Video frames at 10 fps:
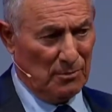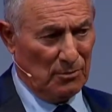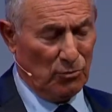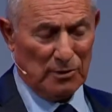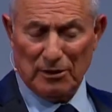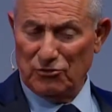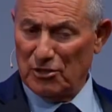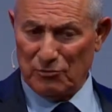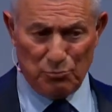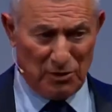What I
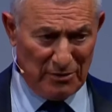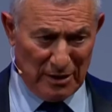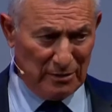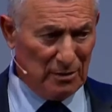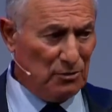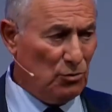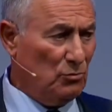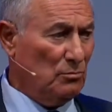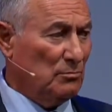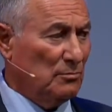just presented you,
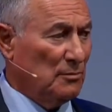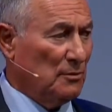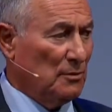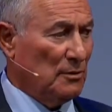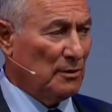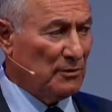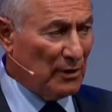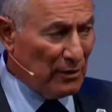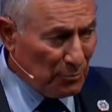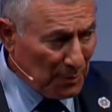it's
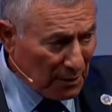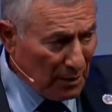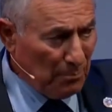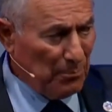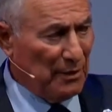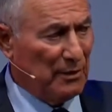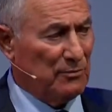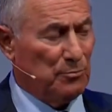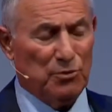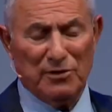as Miriam Peretz
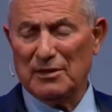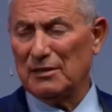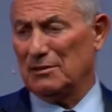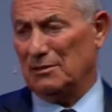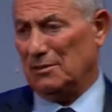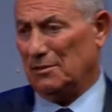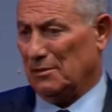presented it.